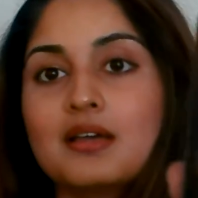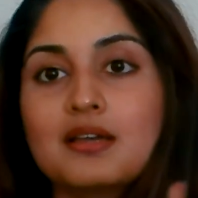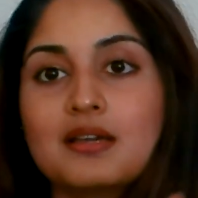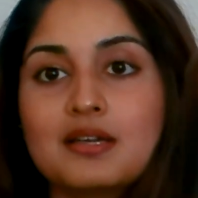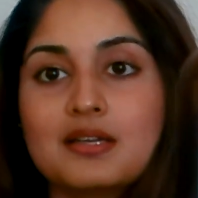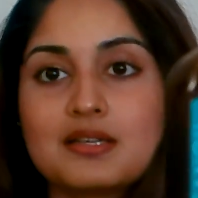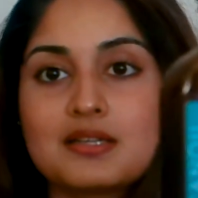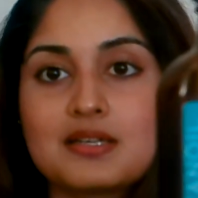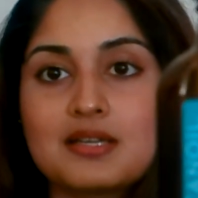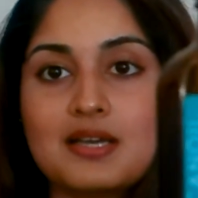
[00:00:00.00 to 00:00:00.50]

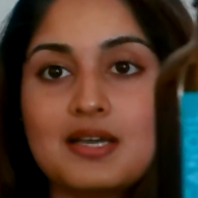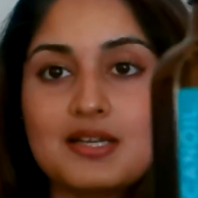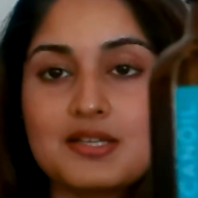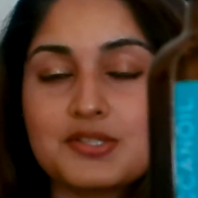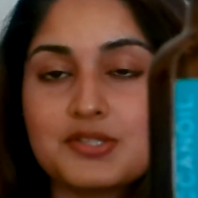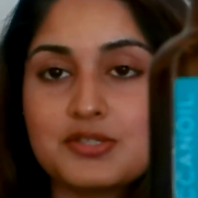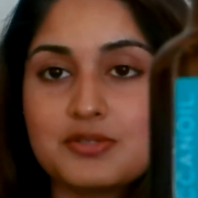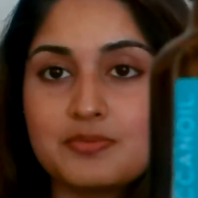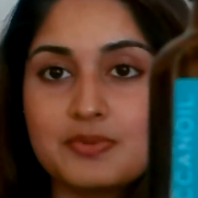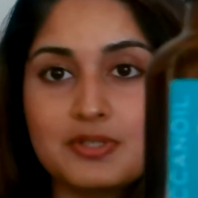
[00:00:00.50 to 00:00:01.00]
it
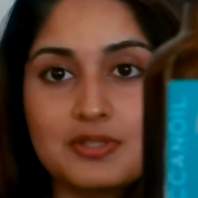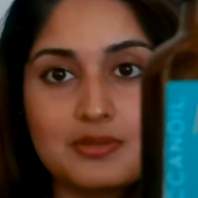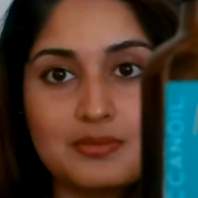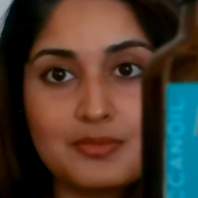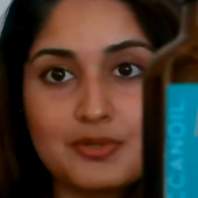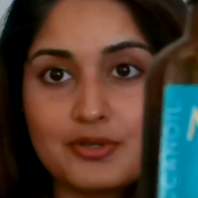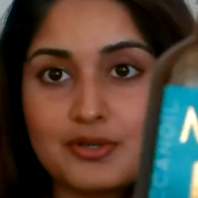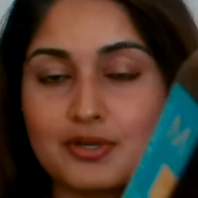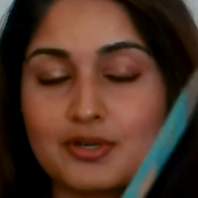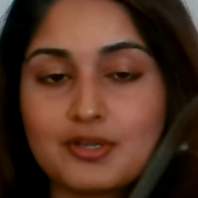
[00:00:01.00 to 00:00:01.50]
has to be the
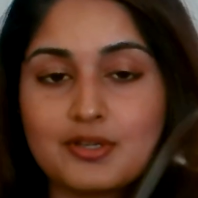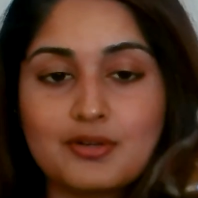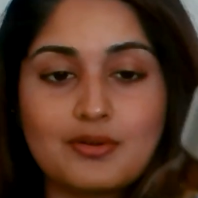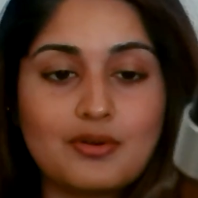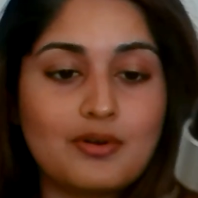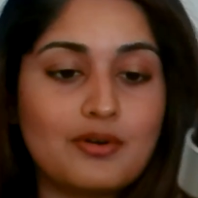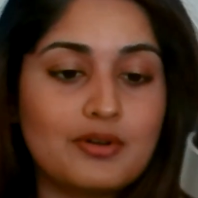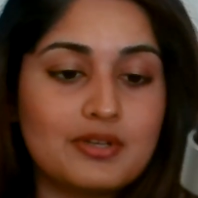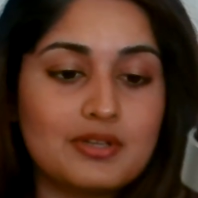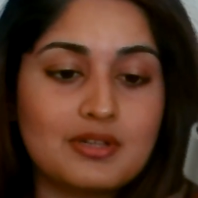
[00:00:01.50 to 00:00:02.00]
Moroccan
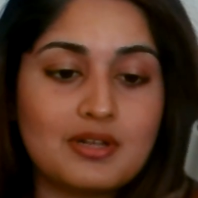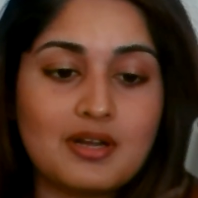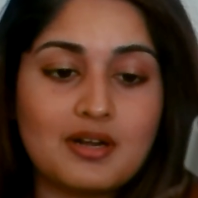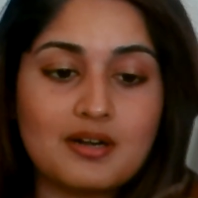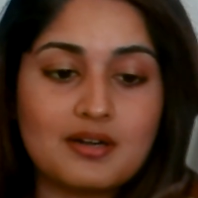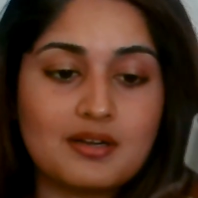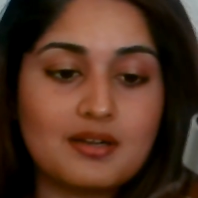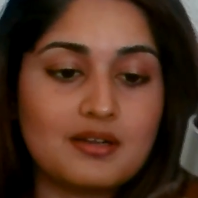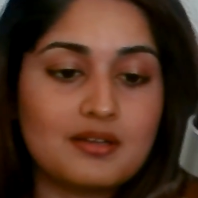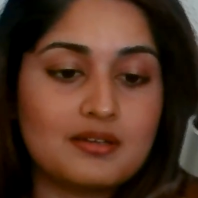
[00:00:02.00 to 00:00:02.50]
oil
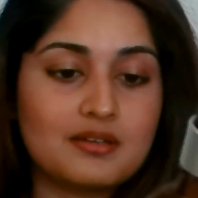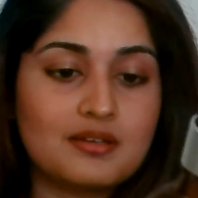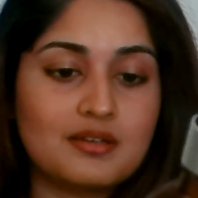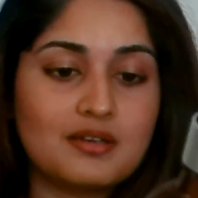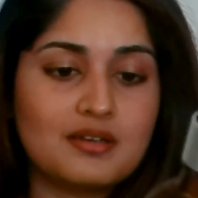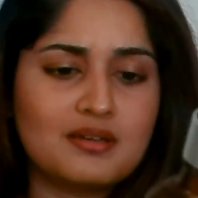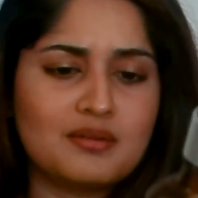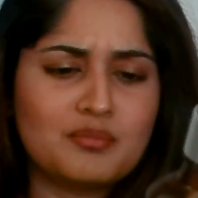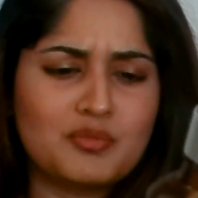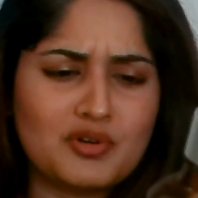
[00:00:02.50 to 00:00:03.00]
argan
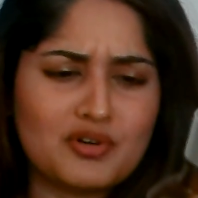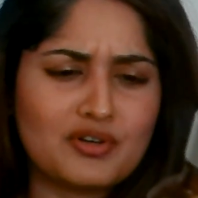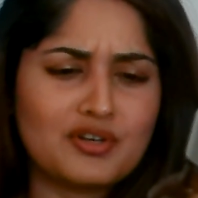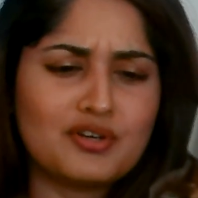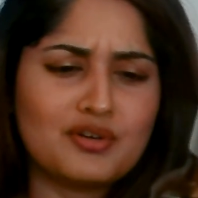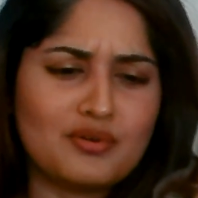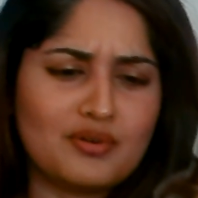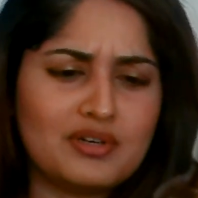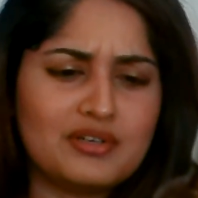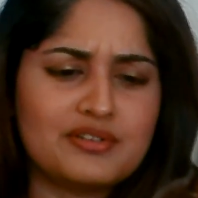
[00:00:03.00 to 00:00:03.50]

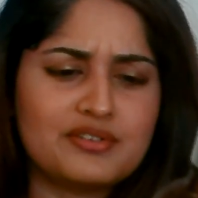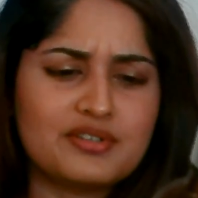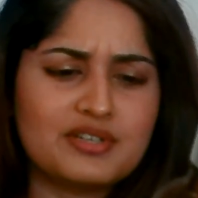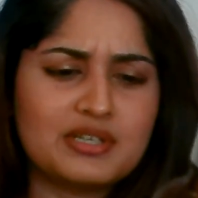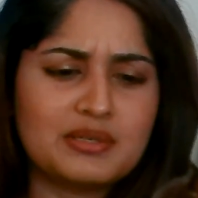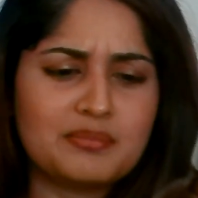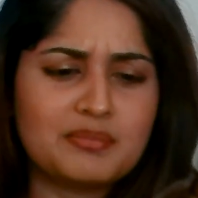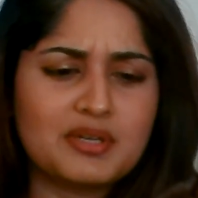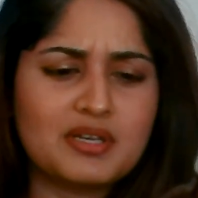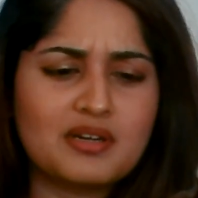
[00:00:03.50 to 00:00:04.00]
Moroccan oil
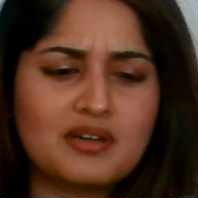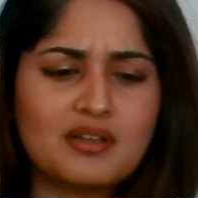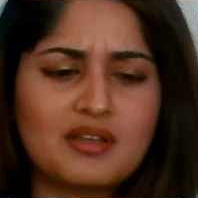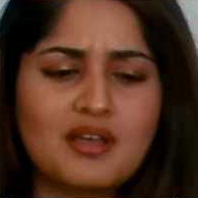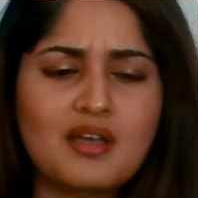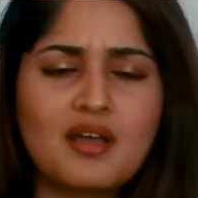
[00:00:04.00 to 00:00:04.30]
treatment